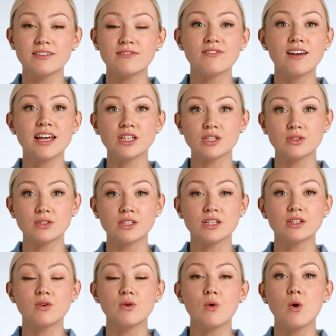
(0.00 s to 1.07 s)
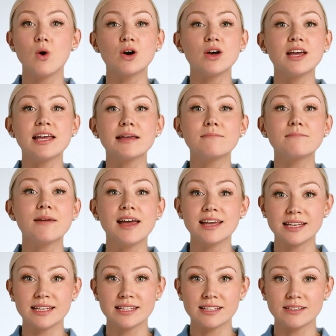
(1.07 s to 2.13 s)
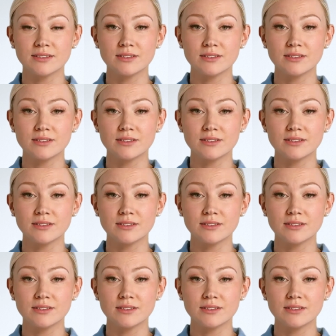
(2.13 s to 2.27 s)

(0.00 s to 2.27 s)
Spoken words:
vectors or embeddings.